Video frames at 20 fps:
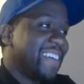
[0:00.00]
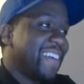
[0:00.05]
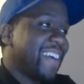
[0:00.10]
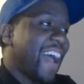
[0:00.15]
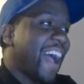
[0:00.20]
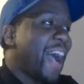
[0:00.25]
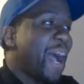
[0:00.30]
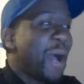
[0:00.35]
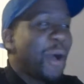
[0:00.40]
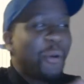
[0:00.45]

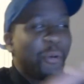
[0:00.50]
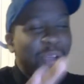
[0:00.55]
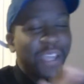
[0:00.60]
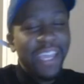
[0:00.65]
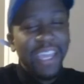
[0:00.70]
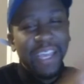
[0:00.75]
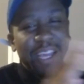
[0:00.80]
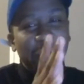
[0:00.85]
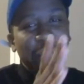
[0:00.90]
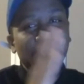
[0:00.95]
I don't
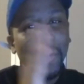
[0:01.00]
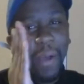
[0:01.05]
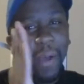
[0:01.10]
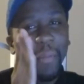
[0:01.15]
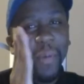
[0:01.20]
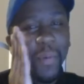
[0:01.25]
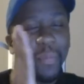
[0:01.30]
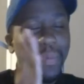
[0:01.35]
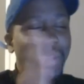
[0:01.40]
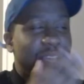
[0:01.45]
care. I'm
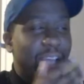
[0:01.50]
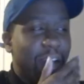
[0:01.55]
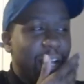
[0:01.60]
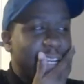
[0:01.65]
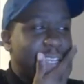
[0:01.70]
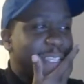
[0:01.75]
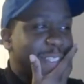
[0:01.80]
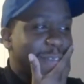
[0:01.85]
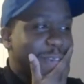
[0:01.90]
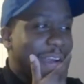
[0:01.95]
gonna be
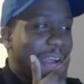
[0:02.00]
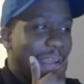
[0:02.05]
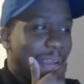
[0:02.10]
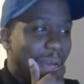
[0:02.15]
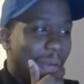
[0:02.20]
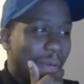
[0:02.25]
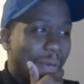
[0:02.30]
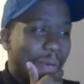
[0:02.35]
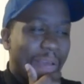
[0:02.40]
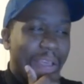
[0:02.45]
honest, right?
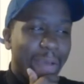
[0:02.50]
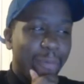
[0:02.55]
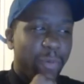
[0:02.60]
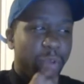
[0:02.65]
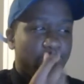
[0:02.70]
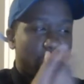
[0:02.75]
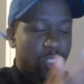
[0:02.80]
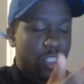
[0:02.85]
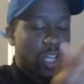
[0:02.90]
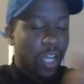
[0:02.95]
And we're
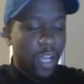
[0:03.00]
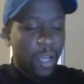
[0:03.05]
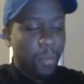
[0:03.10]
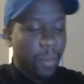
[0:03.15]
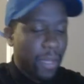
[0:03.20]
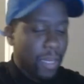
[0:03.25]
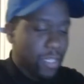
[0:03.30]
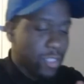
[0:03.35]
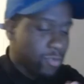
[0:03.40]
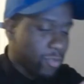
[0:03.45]
gonna talk
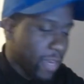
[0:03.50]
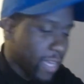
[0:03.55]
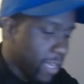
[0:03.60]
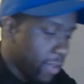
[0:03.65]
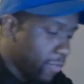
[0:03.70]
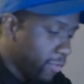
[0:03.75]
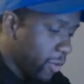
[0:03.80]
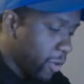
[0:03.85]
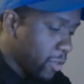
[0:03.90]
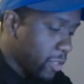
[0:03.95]
about this record
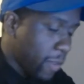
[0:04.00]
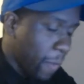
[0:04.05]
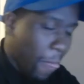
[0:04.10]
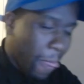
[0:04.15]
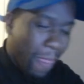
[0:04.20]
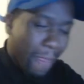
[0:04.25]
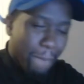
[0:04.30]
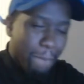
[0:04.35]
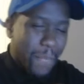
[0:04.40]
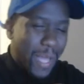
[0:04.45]
first.
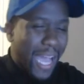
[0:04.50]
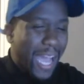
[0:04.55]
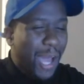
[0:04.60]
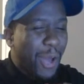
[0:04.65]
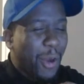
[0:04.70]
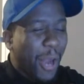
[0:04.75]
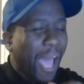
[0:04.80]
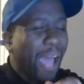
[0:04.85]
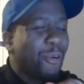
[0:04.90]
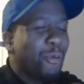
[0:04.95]

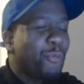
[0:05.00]
At